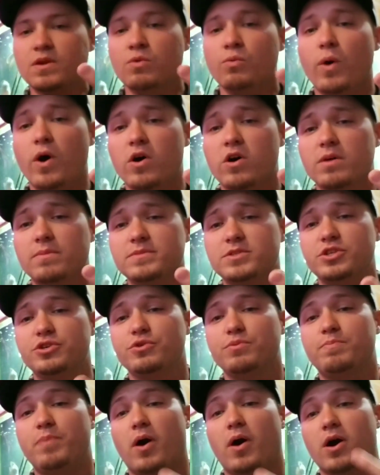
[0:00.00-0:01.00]
Welcome
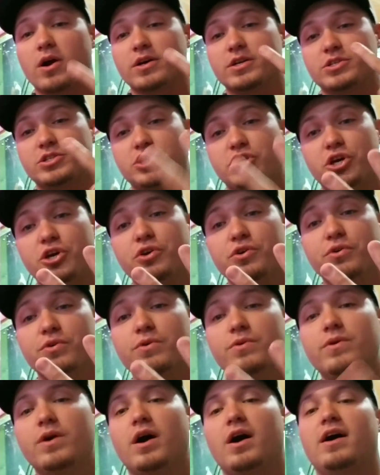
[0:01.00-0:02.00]
to part
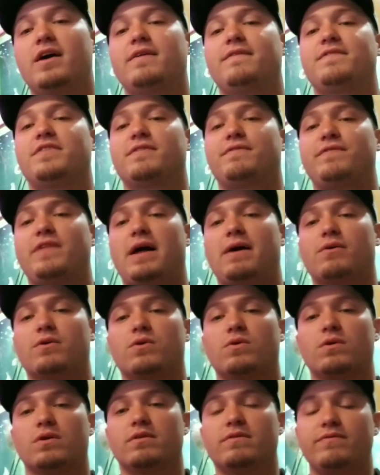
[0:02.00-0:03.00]
2 of the
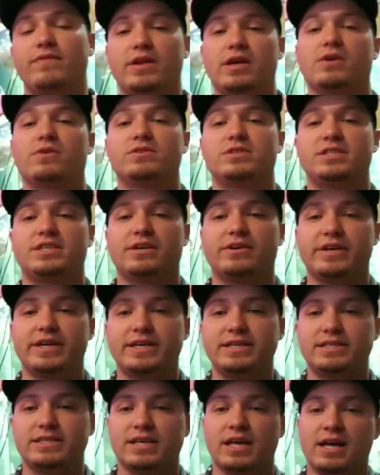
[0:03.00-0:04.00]
Flowerhorn video
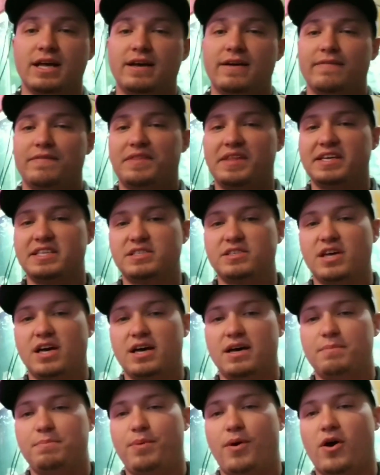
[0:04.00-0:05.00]
series. This
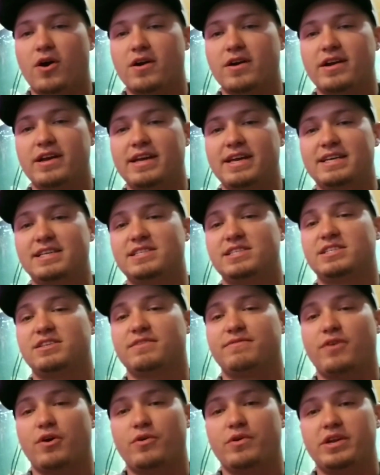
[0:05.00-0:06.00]
part is
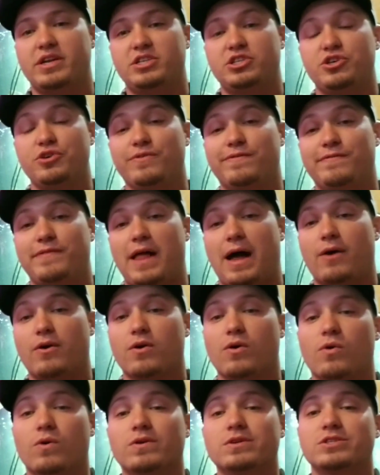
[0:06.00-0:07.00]
devoted to
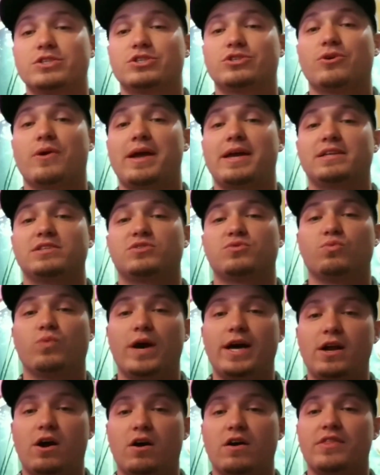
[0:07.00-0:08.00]
Flowerhorn strains.
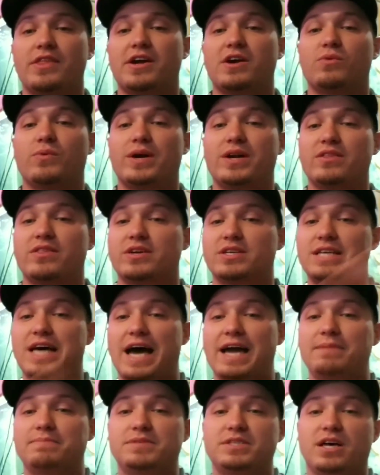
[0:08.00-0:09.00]
What are there? What are the
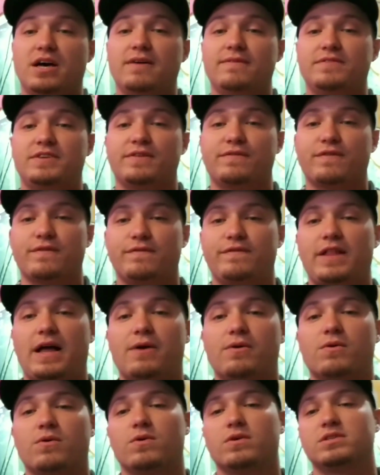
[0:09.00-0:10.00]
types of different
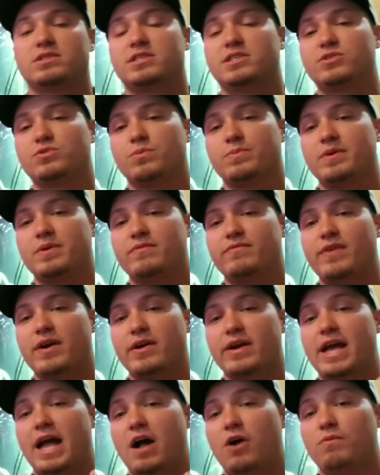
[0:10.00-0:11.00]
Flowerhorns? This will be
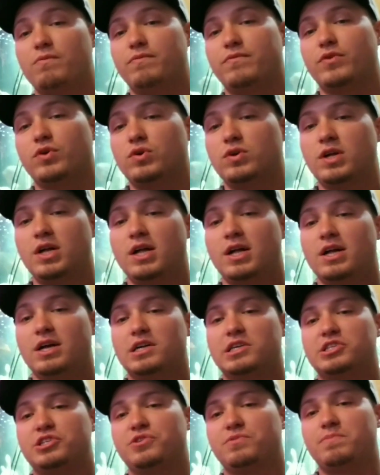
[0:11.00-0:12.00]
very helpful
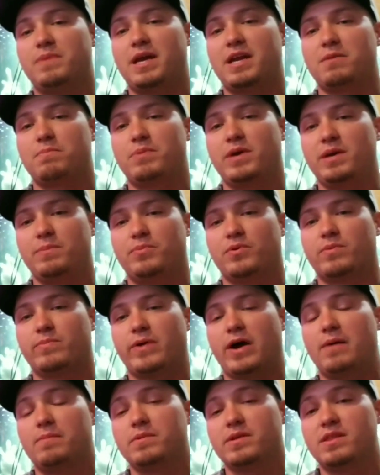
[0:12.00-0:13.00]
to many people and
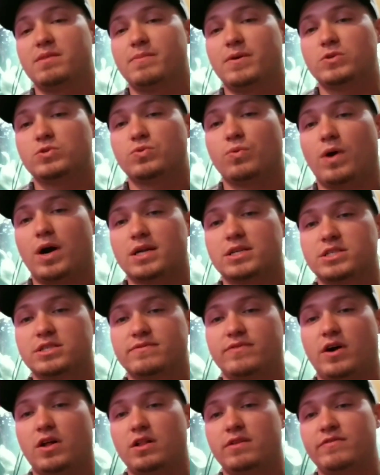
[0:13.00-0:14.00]
probably the most watched
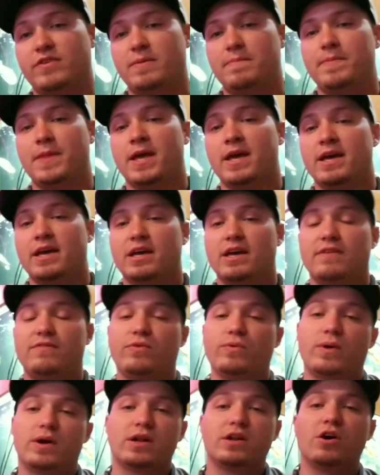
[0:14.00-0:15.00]
of all of them.
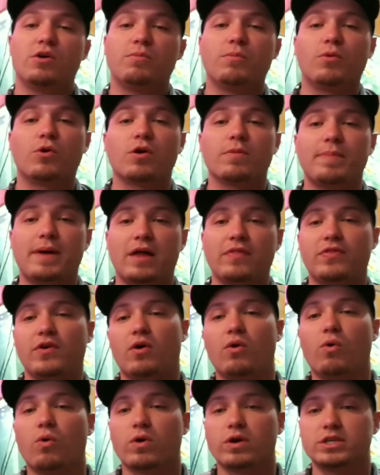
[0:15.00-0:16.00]
If you want to know more about the
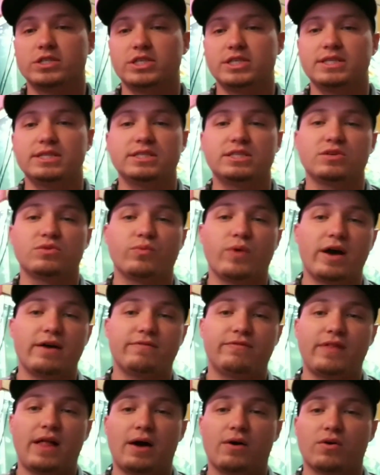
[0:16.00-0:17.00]
origins and
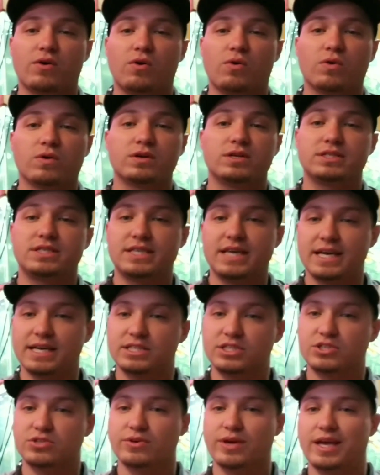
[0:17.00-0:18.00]
what Flowerhorn's
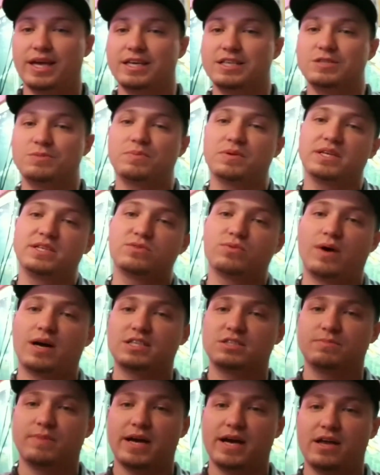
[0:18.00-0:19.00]
history is, please
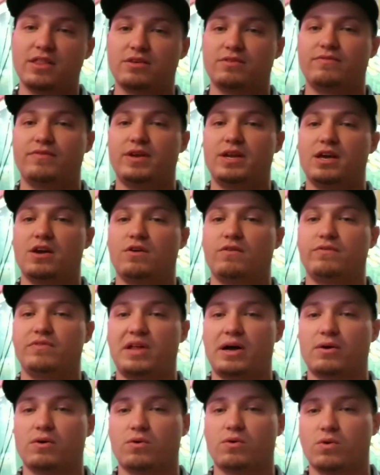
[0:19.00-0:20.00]
watch my other video,
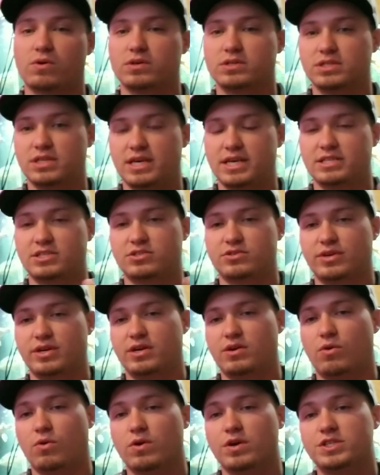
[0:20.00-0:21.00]
Flowerhorn History
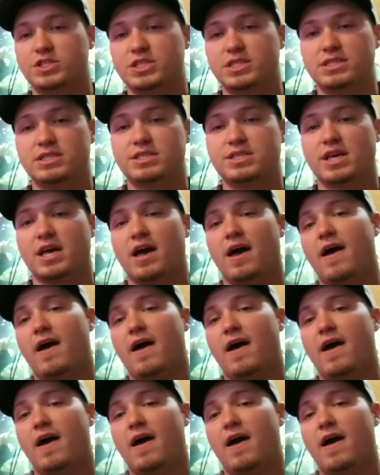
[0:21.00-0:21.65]
and Origins.